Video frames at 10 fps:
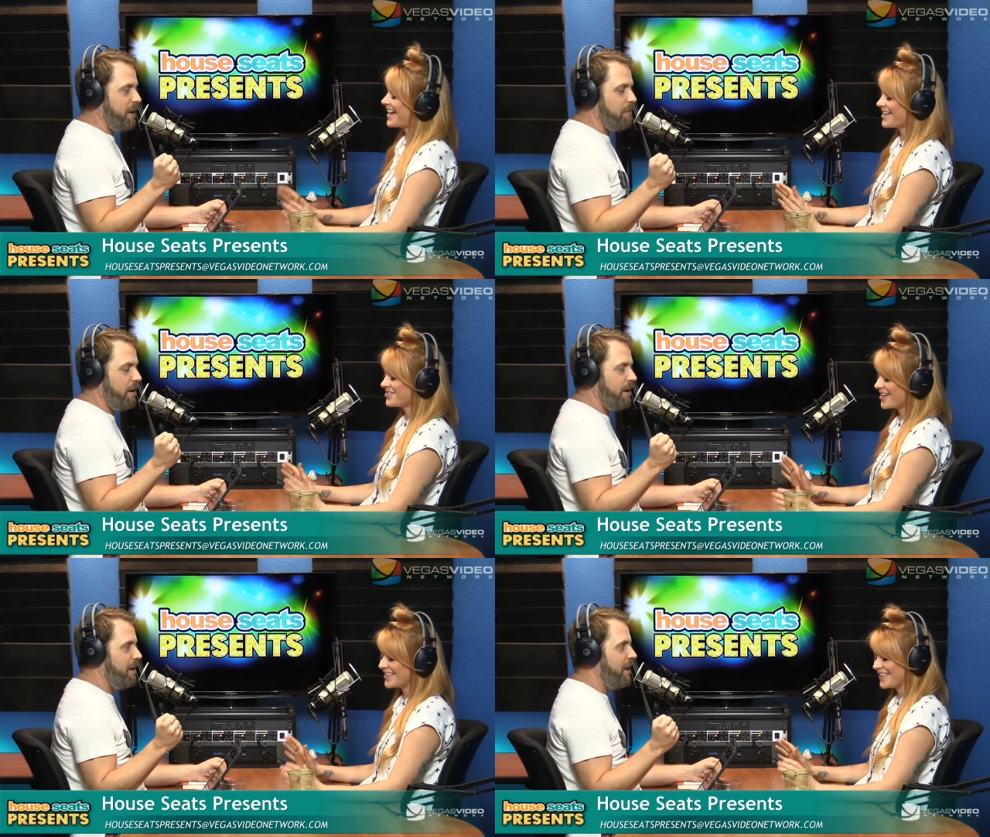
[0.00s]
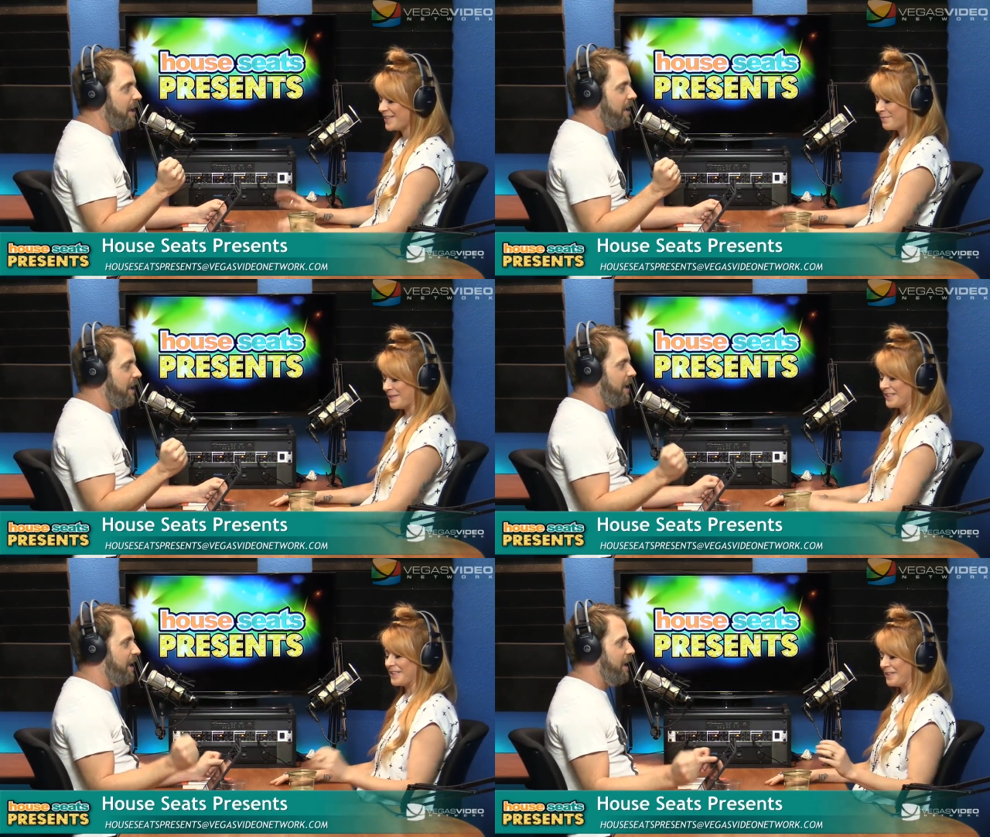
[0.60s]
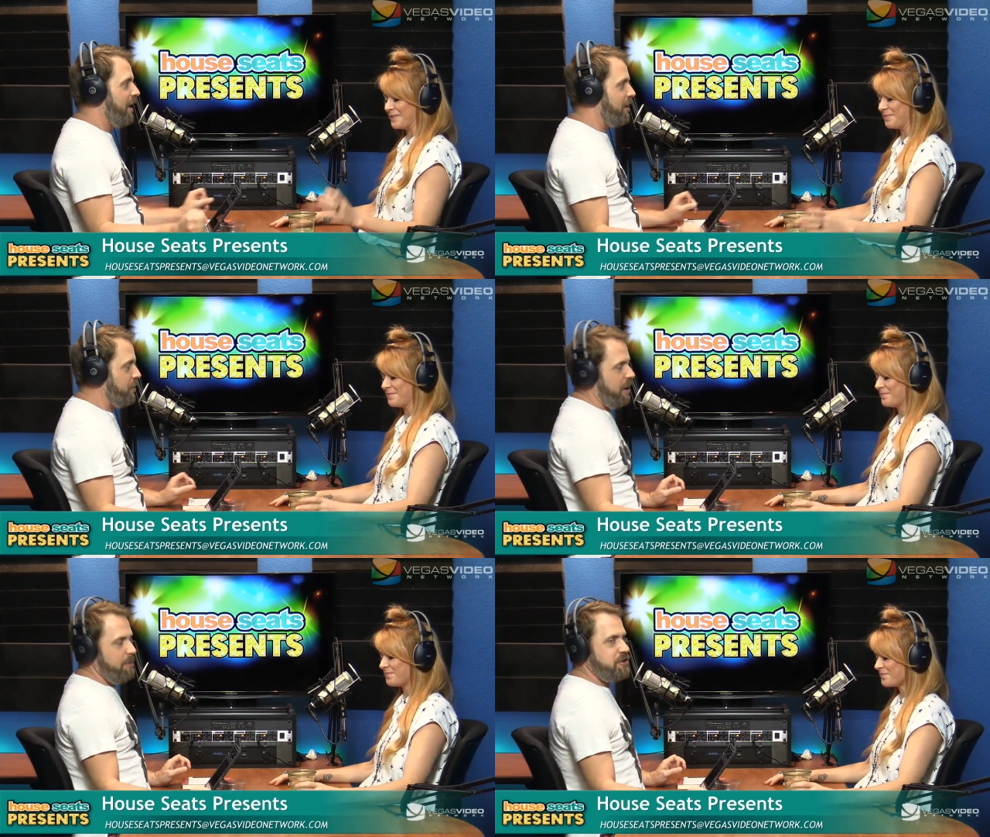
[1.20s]
Speaker 1: I
Speaker 2: tried to keep it, you know.
Speaker 1: You
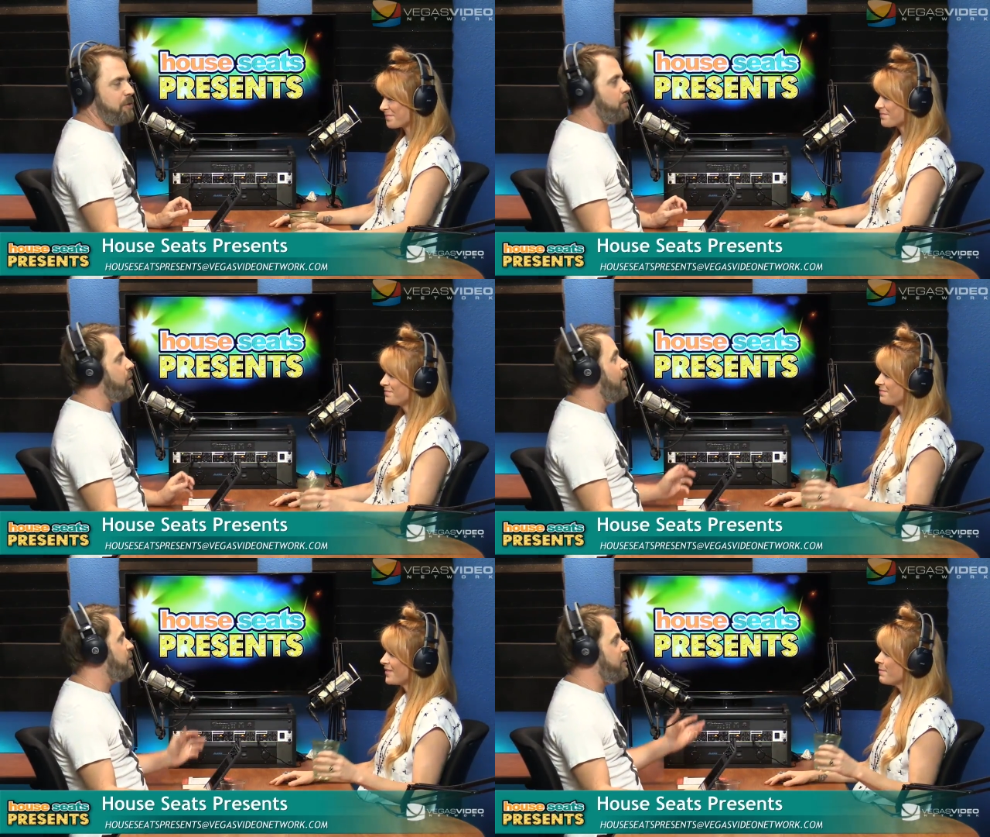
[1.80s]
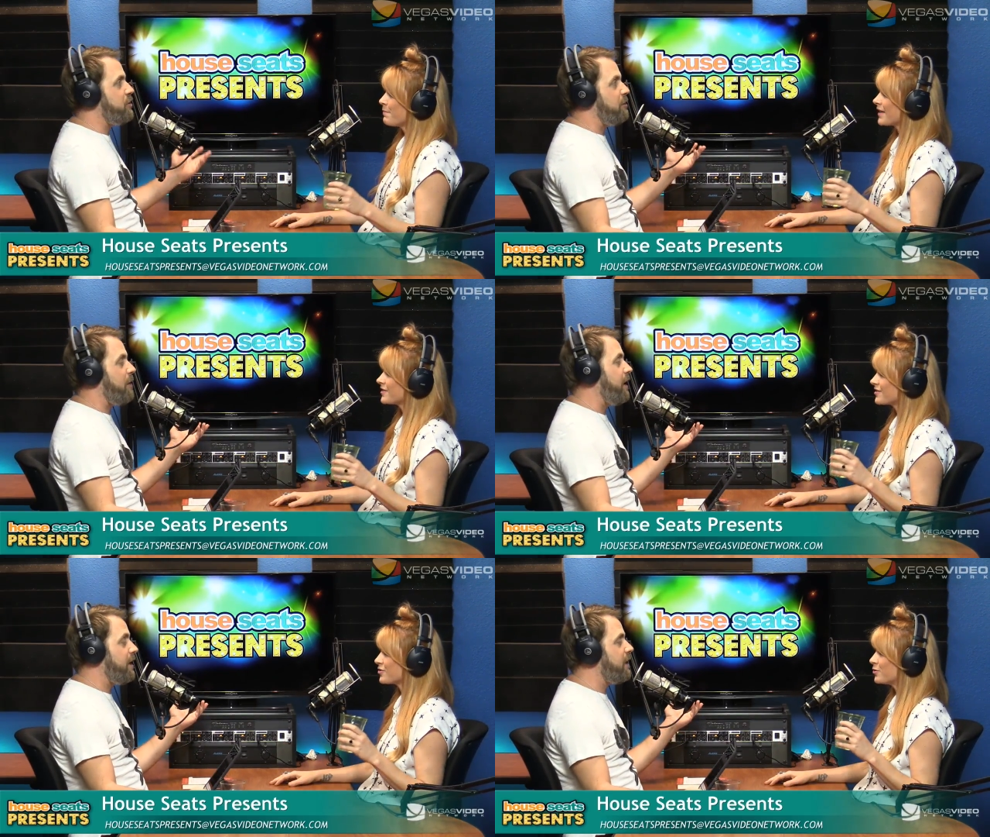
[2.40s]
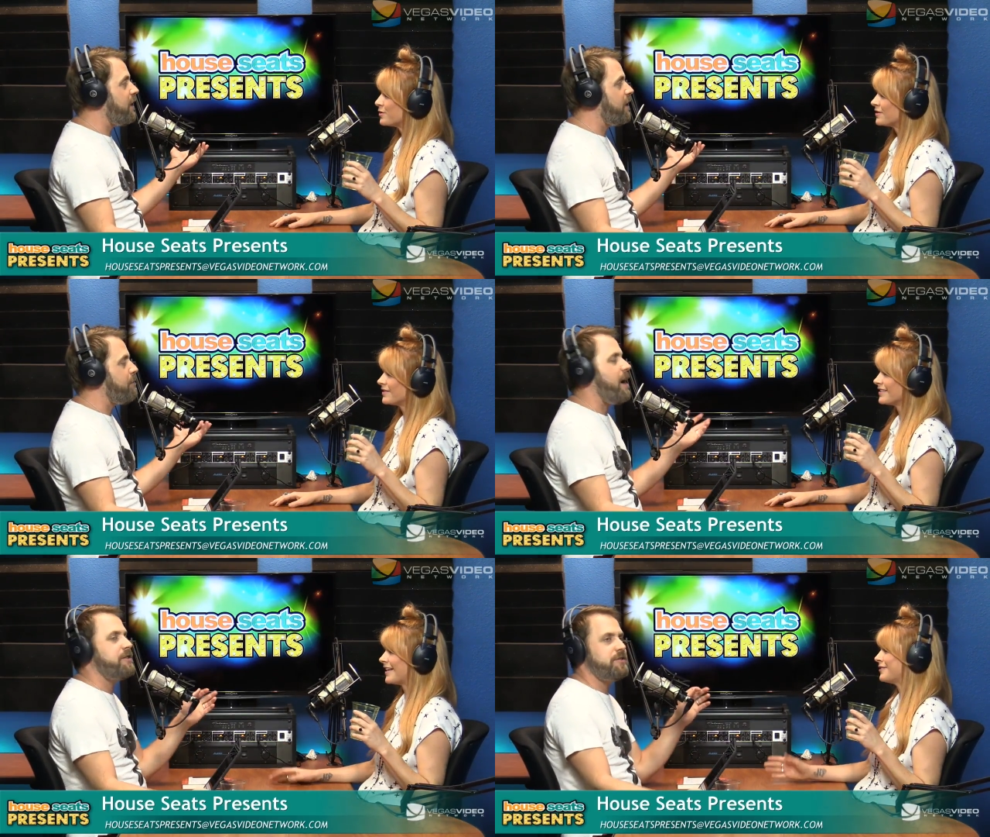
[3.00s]
keep it we're not have to be G rated here.
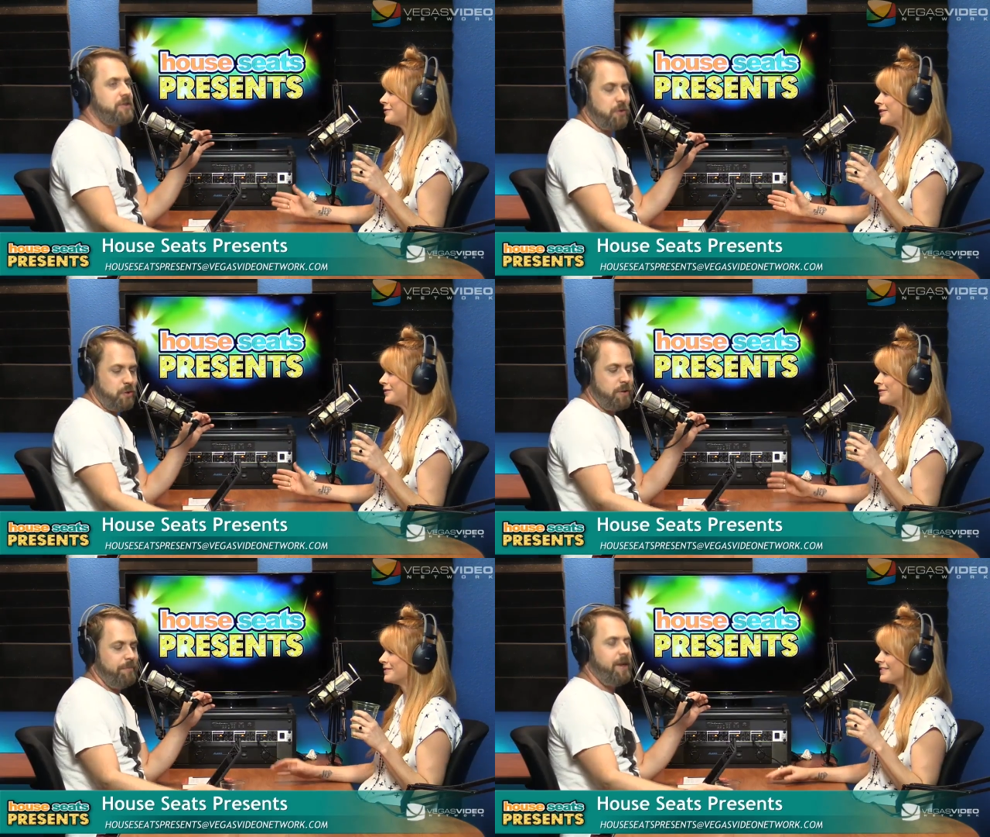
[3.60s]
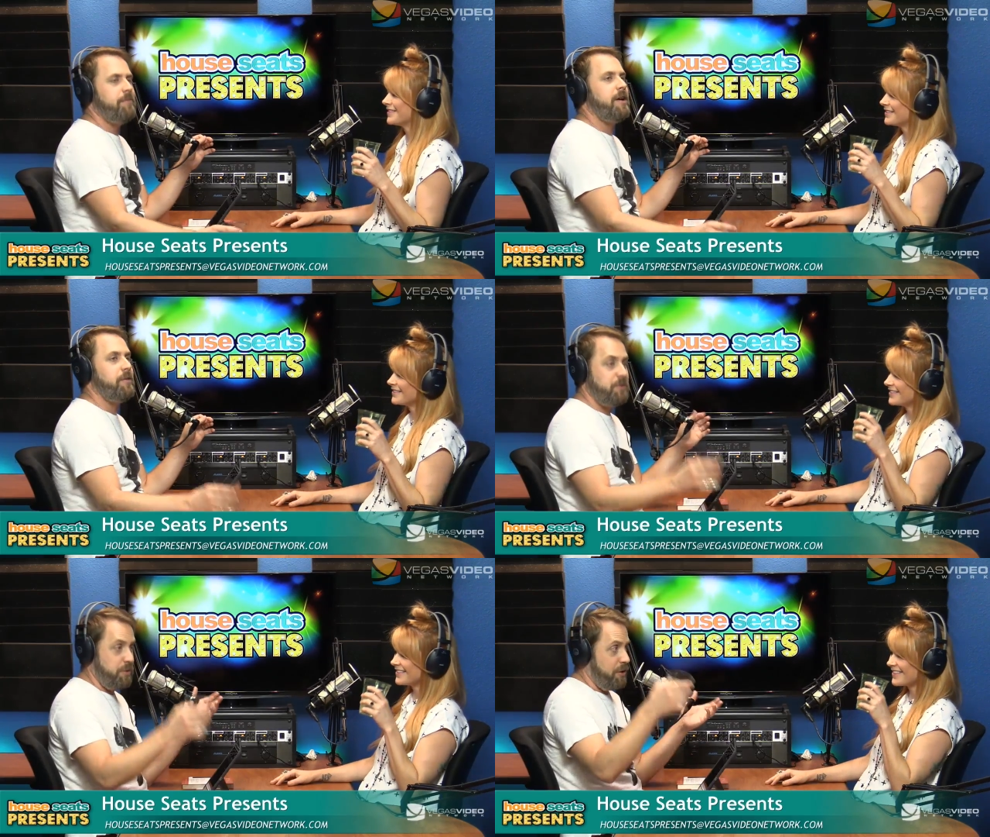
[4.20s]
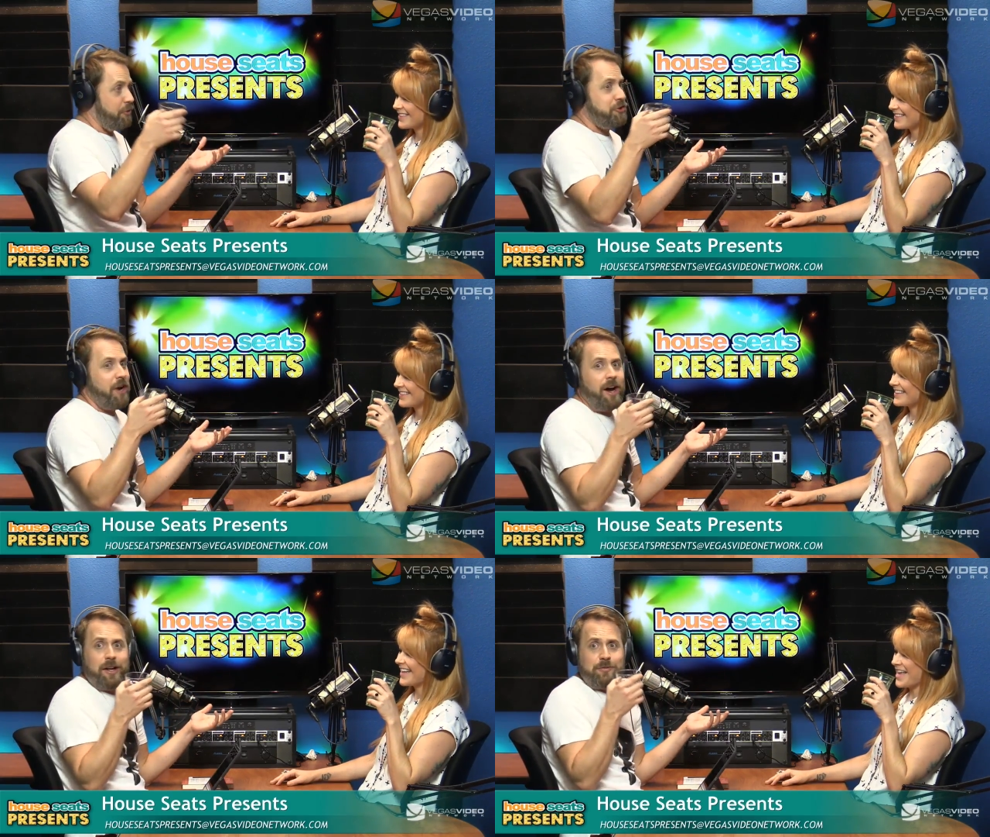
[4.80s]
Back to school. Know. We do another shot.
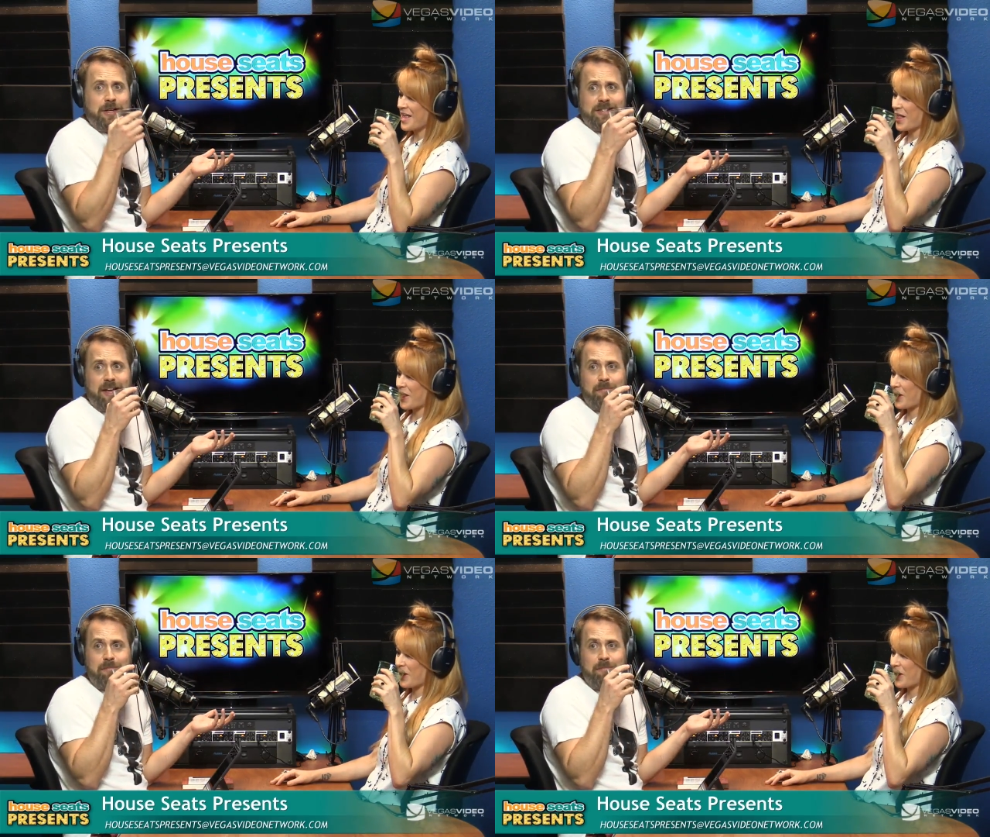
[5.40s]
Say,